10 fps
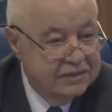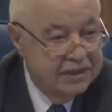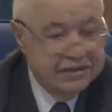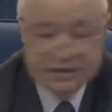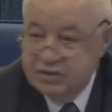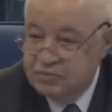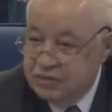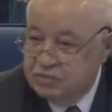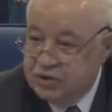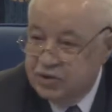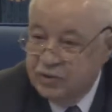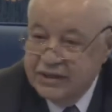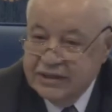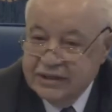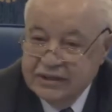And this is what we're
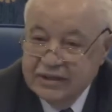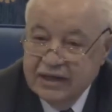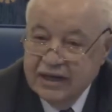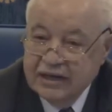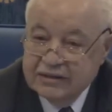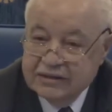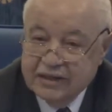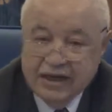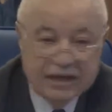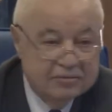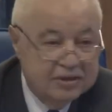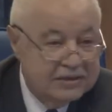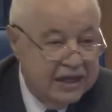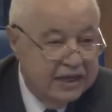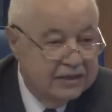doing at the Talal
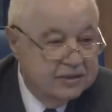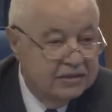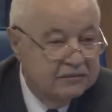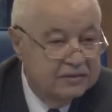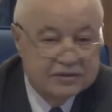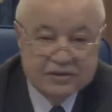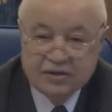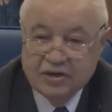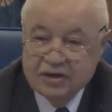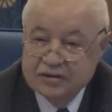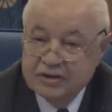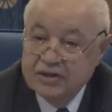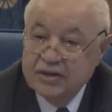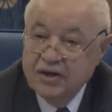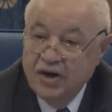Abu-Ghazaleh University College
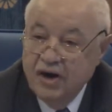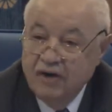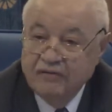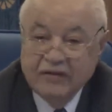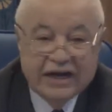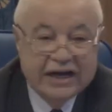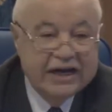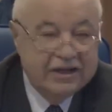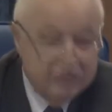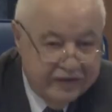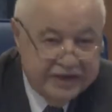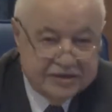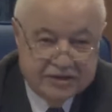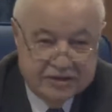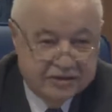of
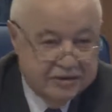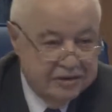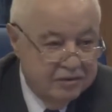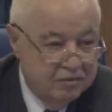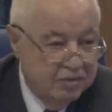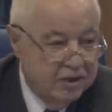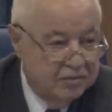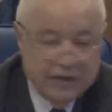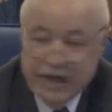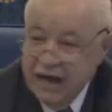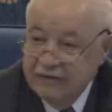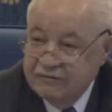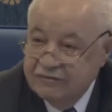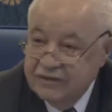Innovation, where we have